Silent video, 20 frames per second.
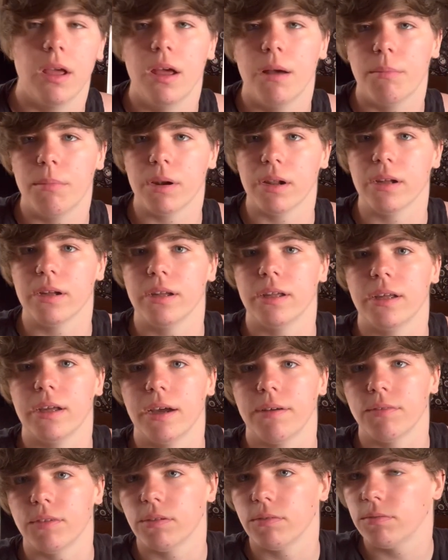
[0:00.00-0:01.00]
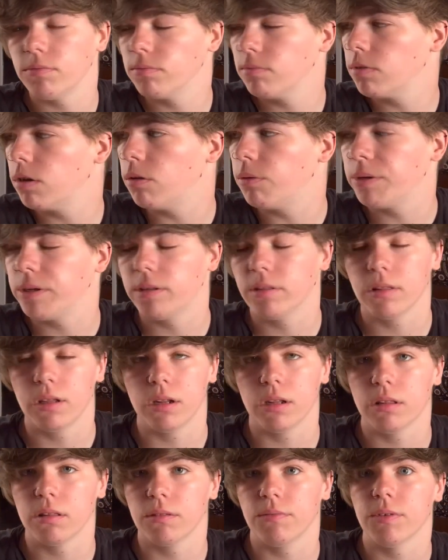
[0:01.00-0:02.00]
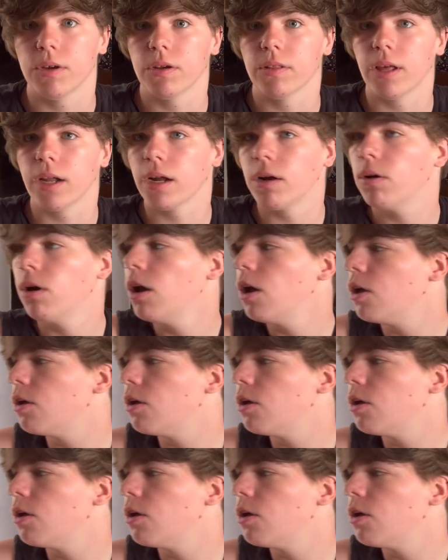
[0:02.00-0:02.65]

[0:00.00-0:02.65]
but I have to go into settings and figure that out.